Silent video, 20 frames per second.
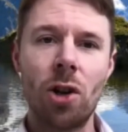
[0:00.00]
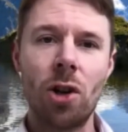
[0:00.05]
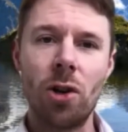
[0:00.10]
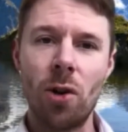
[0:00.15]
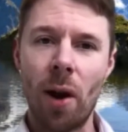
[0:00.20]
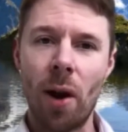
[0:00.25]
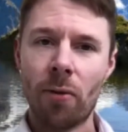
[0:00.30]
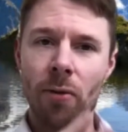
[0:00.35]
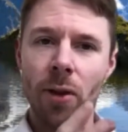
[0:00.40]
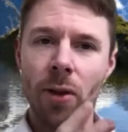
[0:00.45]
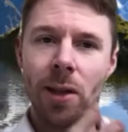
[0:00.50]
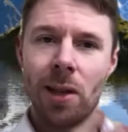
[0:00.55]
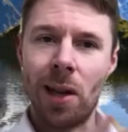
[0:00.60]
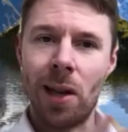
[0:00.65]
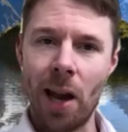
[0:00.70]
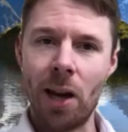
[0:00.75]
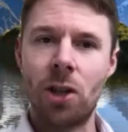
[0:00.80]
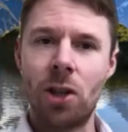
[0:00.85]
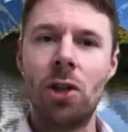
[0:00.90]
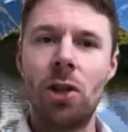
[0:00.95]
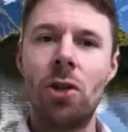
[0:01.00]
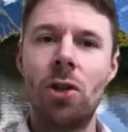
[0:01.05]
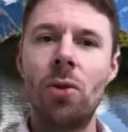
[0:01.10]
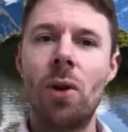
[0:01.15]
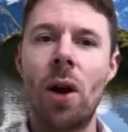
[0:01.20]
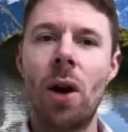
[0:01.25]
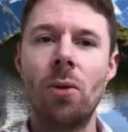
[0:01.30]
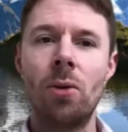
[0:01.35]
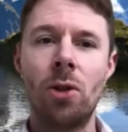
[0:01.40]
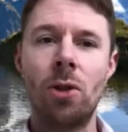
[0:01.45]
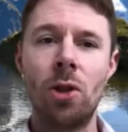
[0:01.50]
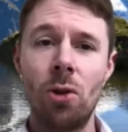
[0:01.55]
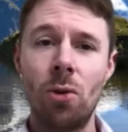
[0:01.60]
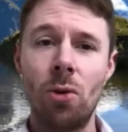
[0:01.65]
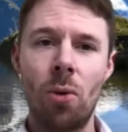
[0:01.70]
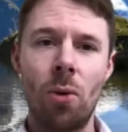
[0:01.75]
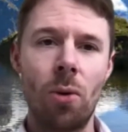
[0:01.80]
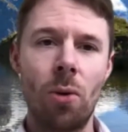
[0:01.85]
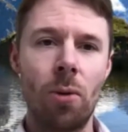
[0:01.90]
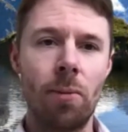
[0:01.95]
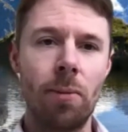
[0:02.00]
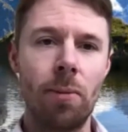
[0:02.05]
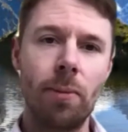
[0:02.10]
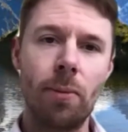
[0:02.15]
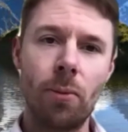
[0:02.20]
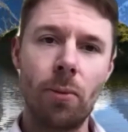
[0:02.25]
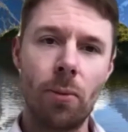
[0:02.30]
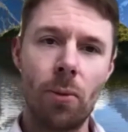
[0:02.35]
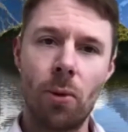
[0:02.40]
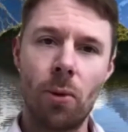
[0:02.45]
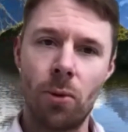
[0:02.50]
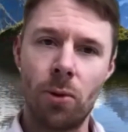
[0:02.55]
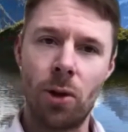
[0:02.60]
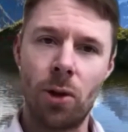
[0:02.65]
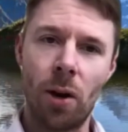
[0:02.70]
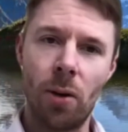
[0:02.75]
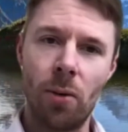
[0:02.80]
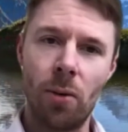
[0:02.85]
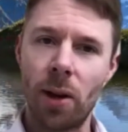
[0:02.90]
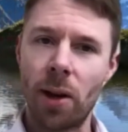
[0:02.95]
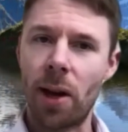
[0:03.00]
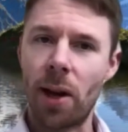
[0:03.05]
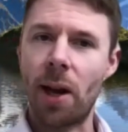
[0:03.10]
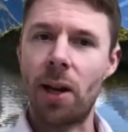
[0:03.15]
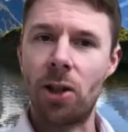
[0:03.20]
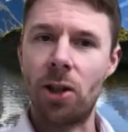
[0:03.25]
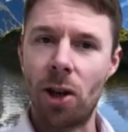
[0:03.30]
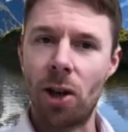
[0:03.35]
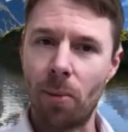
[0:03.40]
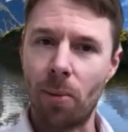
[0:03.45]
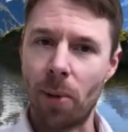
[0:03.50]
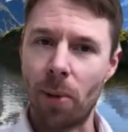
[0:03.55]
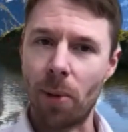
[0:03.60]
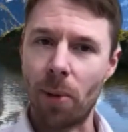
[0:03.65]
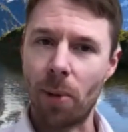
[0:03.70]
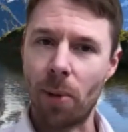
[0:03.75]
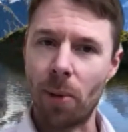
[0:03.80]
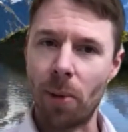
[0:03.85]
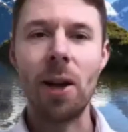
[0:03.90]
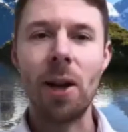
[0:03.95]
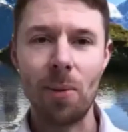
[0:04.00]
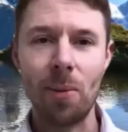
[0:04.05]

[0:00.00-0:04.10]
You have these lectures you go to or don't and catch up later.